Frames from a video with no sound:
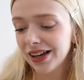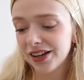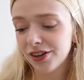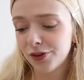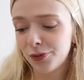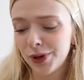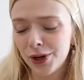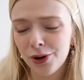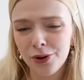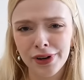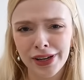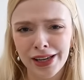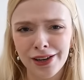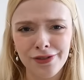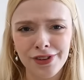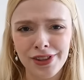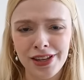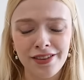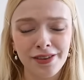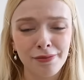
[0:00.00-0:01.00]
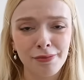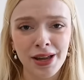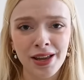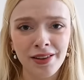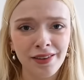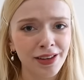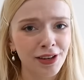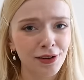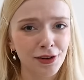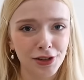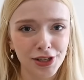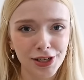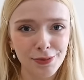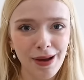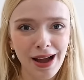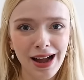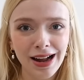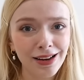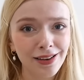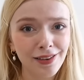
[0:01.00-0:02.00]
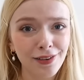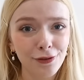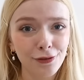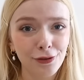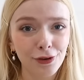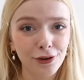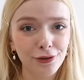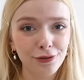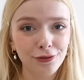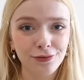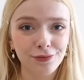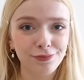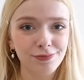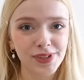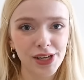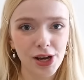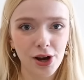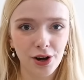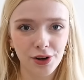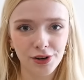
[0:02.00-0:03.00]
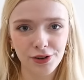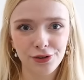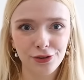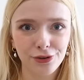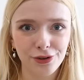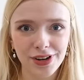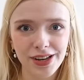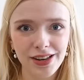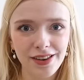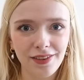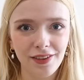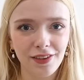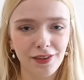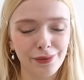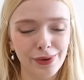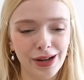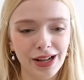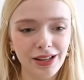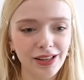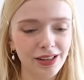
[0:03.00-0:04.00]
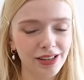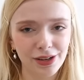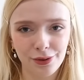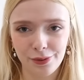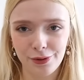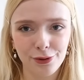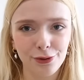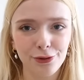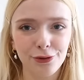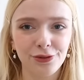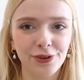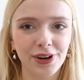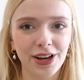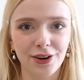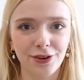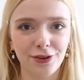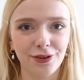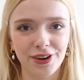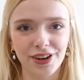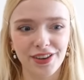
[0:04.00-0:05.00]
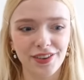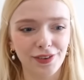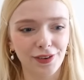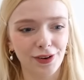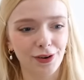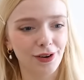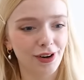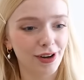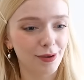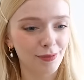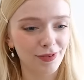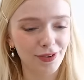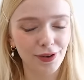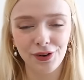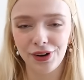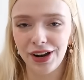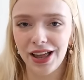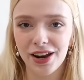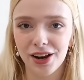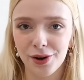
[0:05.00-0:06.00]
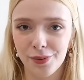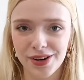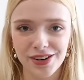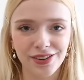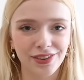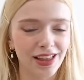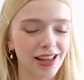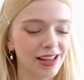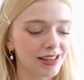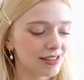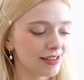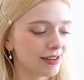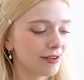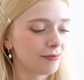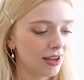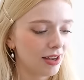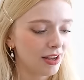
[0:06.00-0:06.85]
And we got given these amazing goodie bags full of yarn treats as well, and it was all free entry. So I'm so glad I went to that.